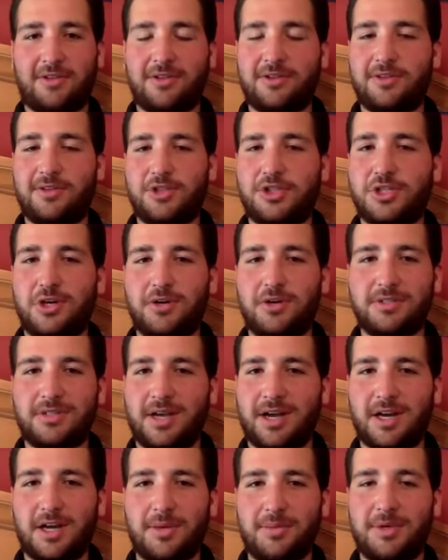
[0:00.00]
the show is
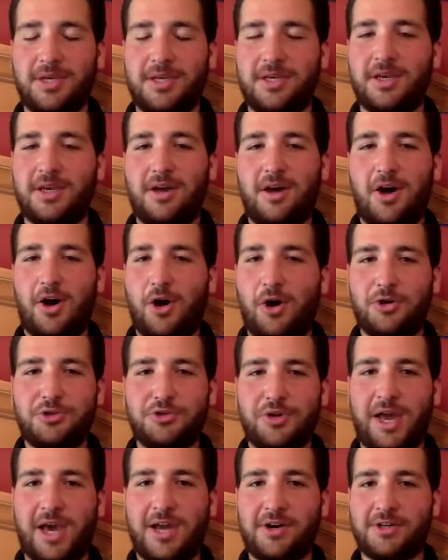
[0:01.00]
not going to be
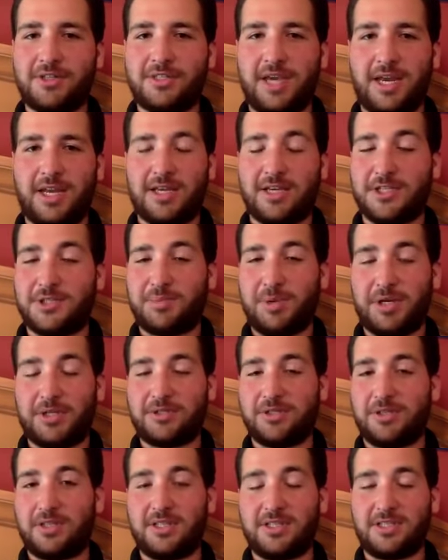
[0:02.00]
ultra entertaining,
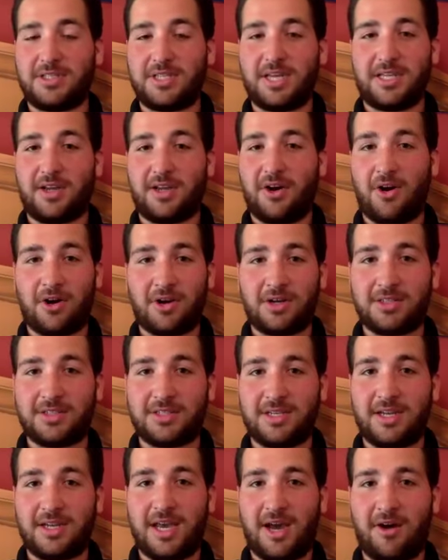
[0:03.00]
especially in the state that ARCA's
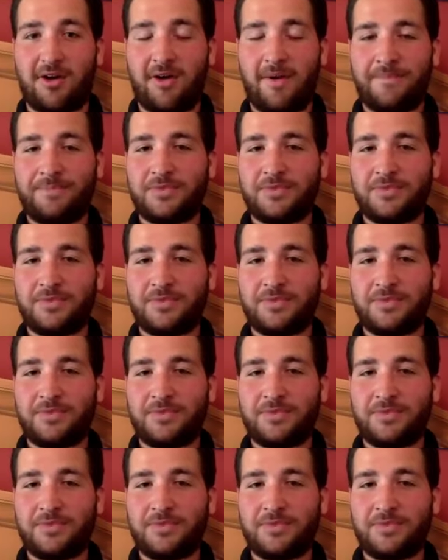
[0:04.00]
in now.